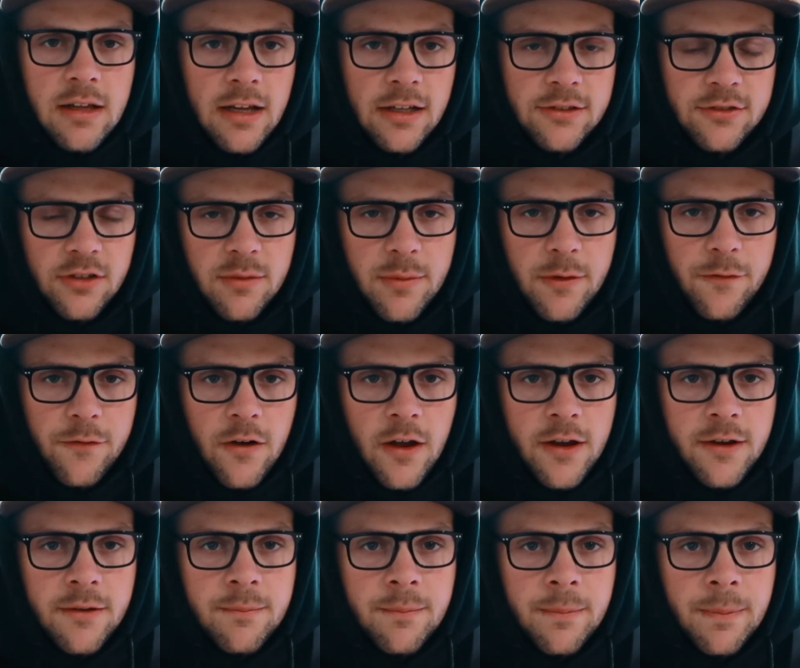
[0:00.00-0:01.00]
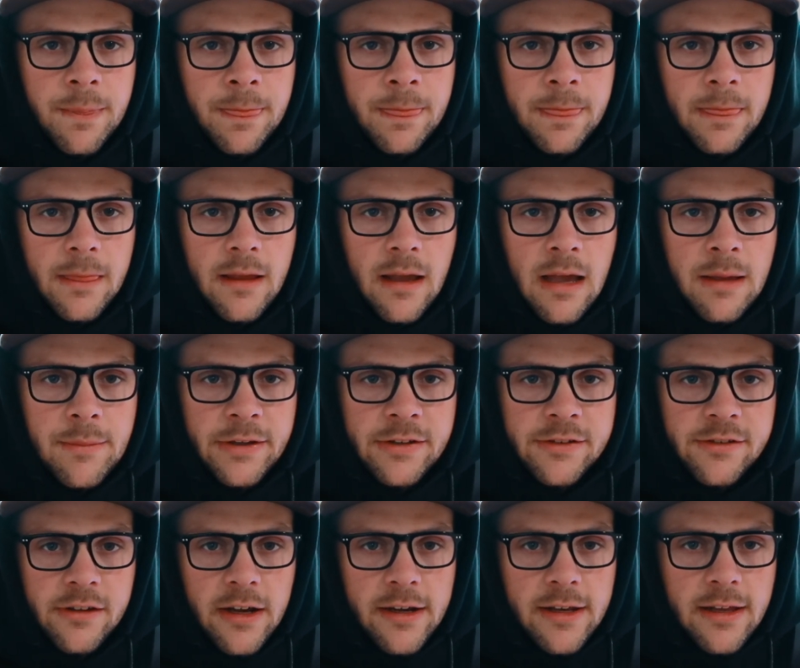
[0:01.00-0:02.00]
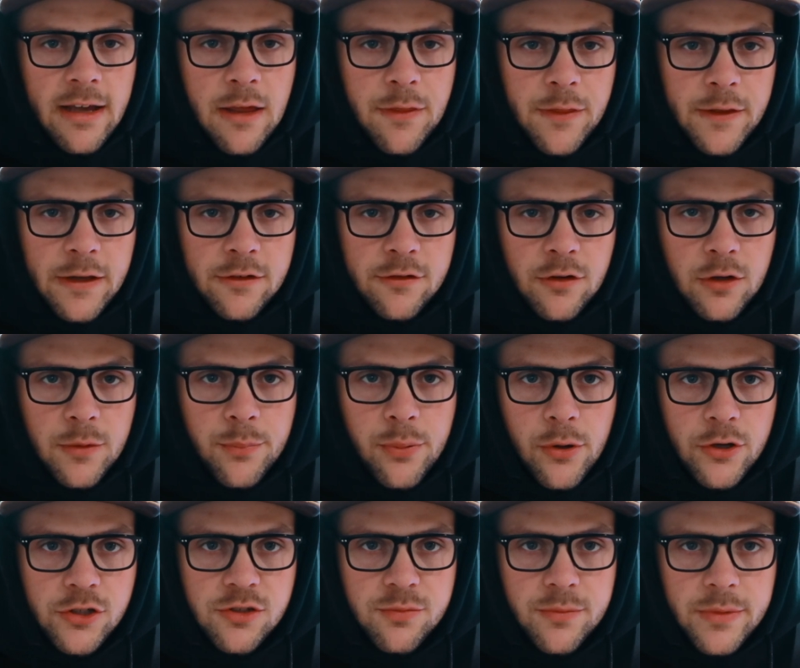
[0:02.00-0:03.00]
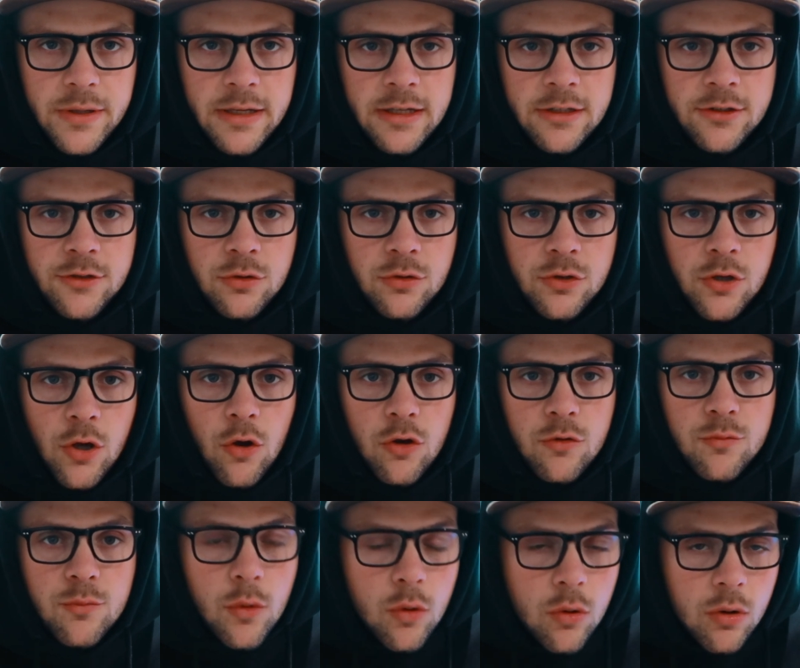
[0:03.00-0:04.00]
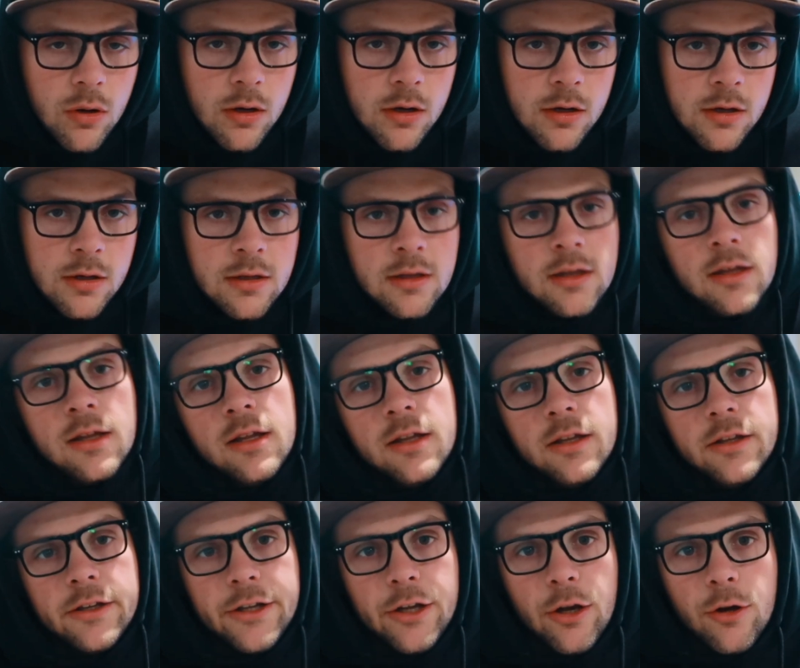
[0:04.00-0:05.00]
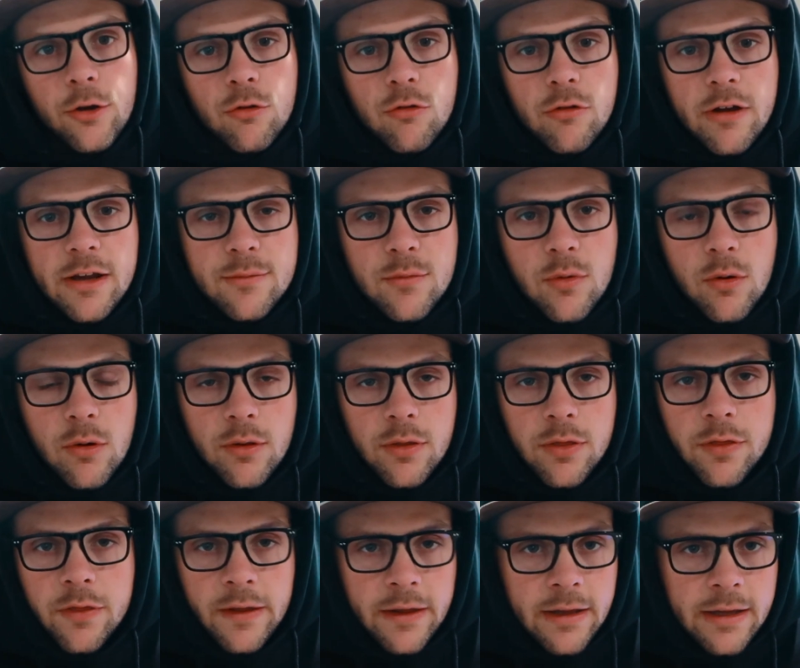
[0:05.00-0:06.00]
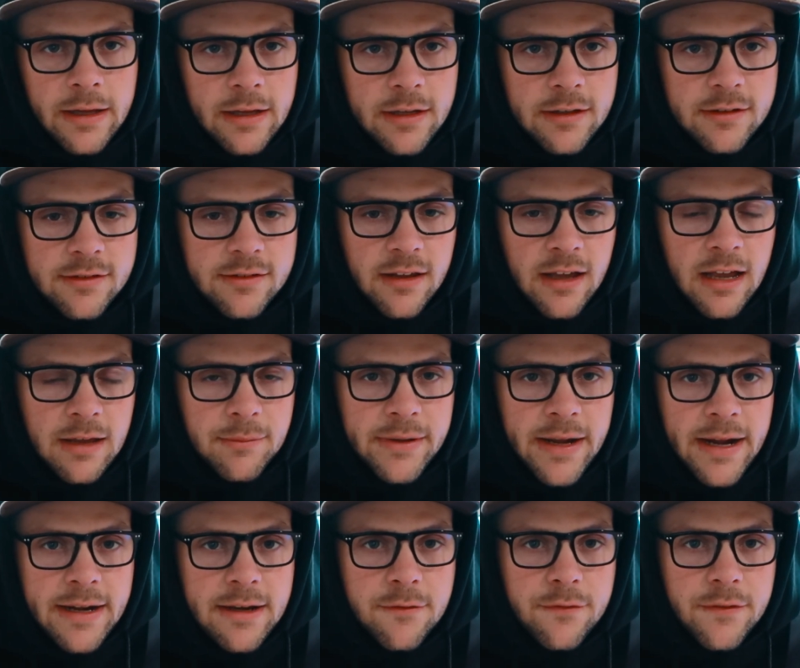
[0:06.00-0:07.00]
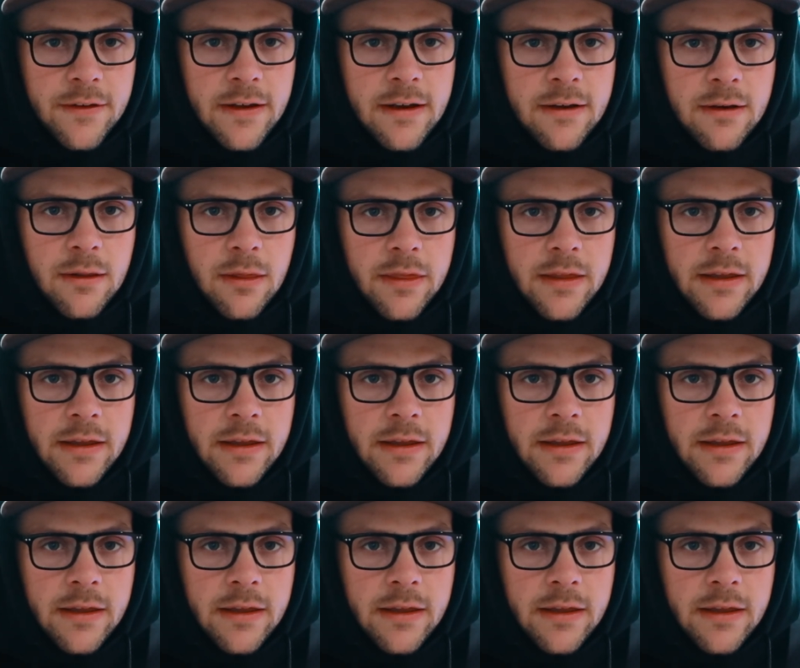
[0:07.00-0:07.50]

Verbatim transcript: it's gonna be fun. I'm excited. I think it's gonna push me to code more, you know, to create more things. I'm kind of in